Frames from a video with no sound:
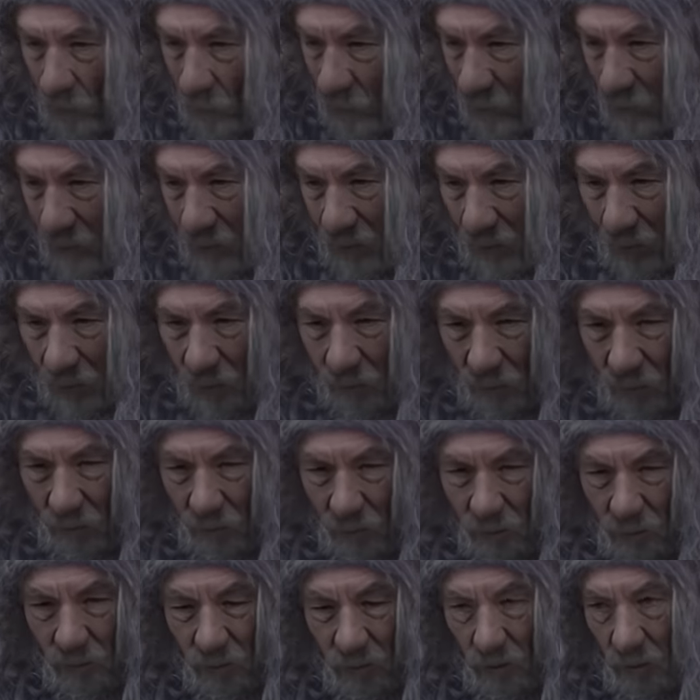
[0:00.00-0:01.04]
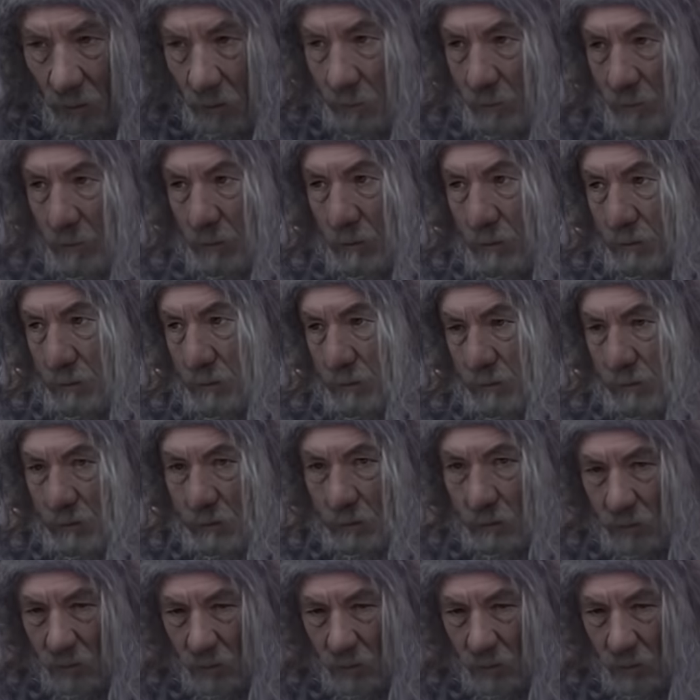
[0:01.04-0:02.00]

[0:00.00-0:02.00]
The second note. I have questions.